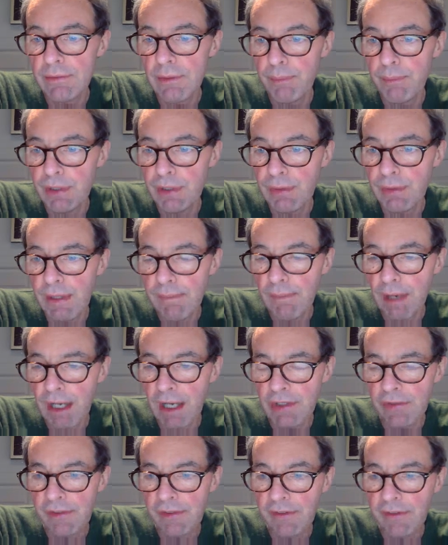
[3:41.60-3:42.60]
between
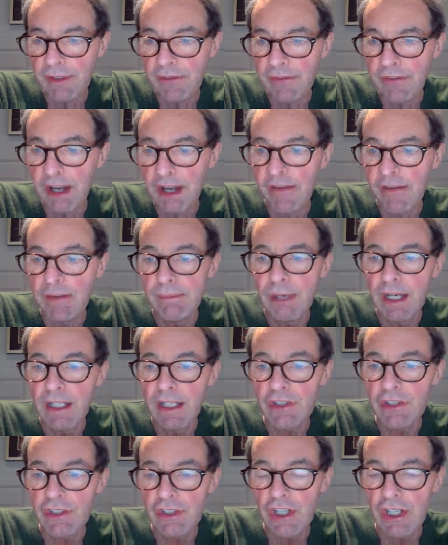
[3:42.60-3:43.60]
minus 55 and
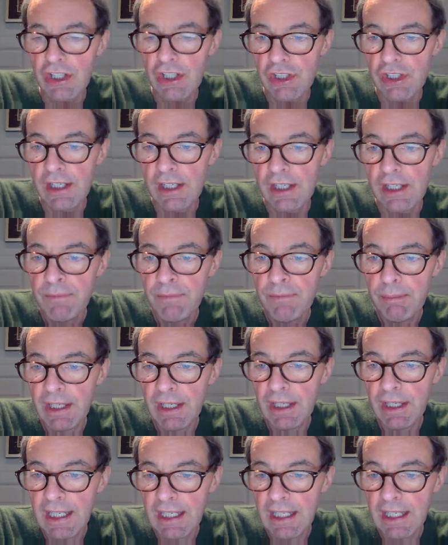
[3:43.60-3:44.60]
minus 60
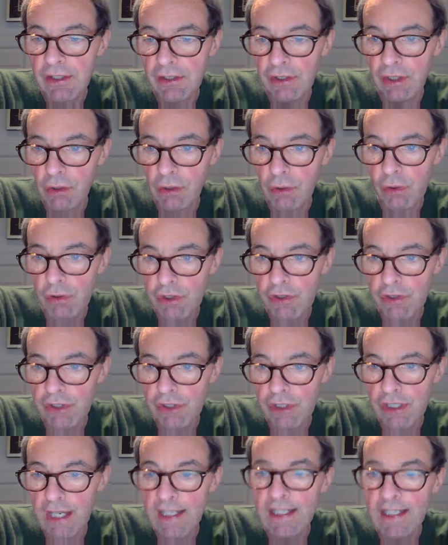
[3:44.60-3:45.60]
being hit in the course of the
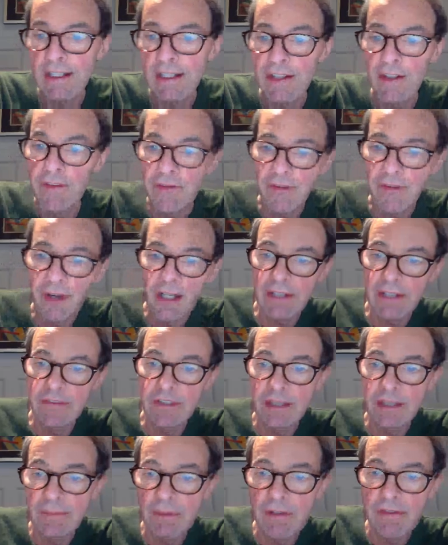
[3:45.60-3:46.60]
day. The
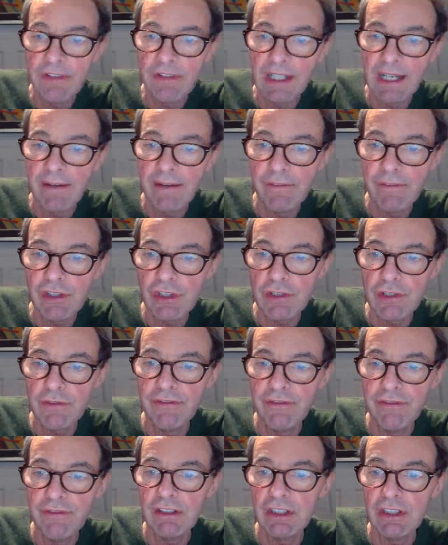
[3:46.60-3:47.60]
5-day moving average is
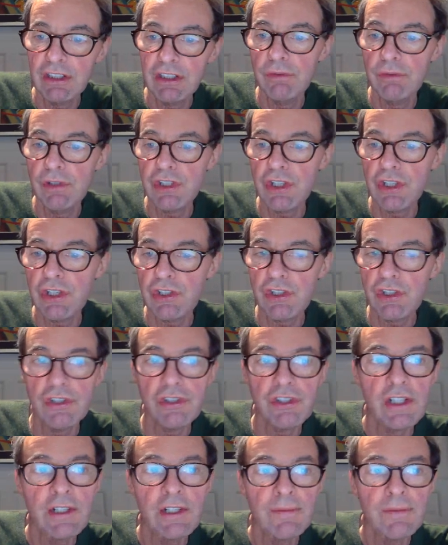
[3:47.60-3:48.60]
very good resistance,
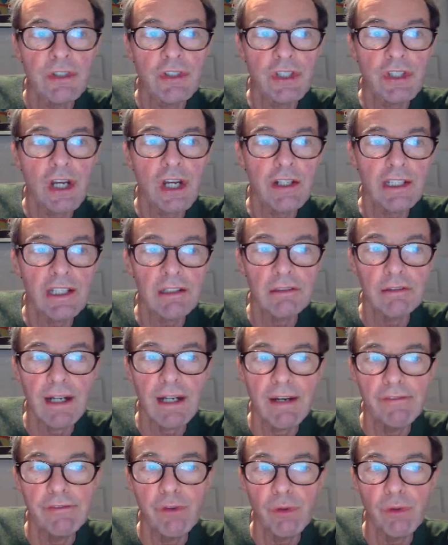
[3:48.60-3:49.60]
starting at
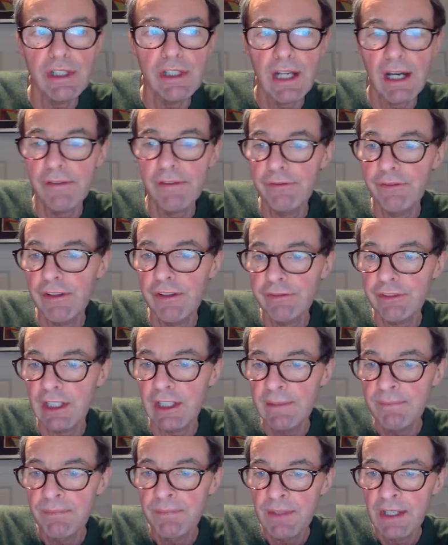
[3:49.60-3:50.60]
around
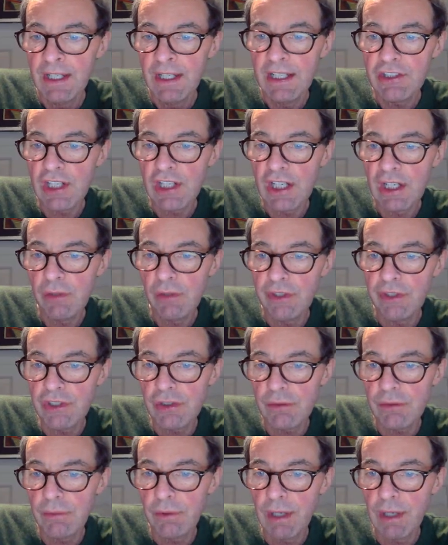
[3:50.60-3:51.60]
49.50. It's held
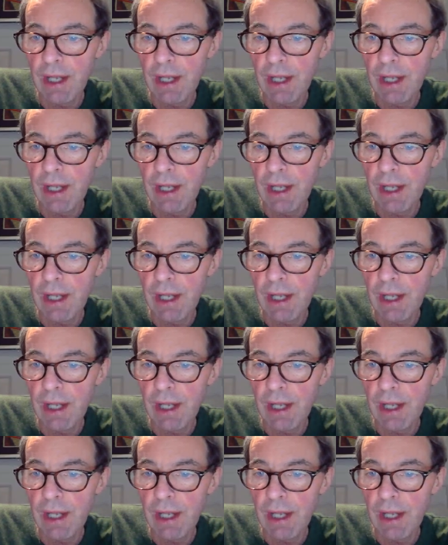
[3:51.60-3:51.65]
this